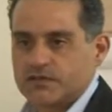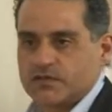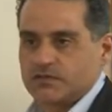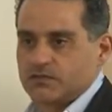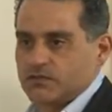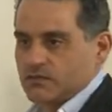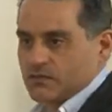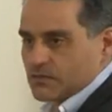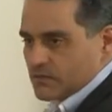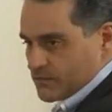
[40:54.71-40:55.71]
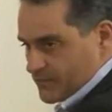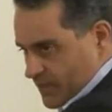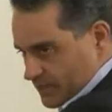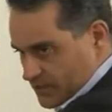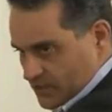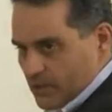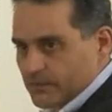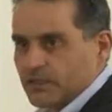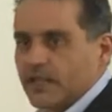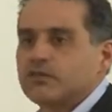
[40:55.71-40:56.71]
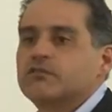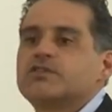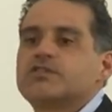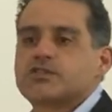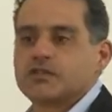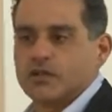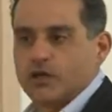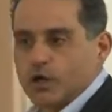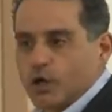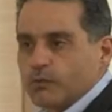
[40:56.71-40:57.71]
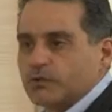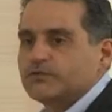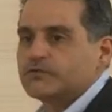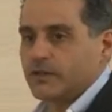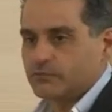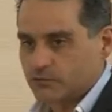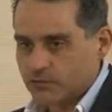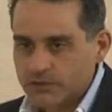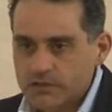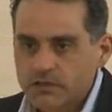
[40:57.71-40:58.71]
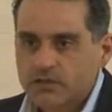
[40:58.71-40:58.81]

to create this common language, common framework,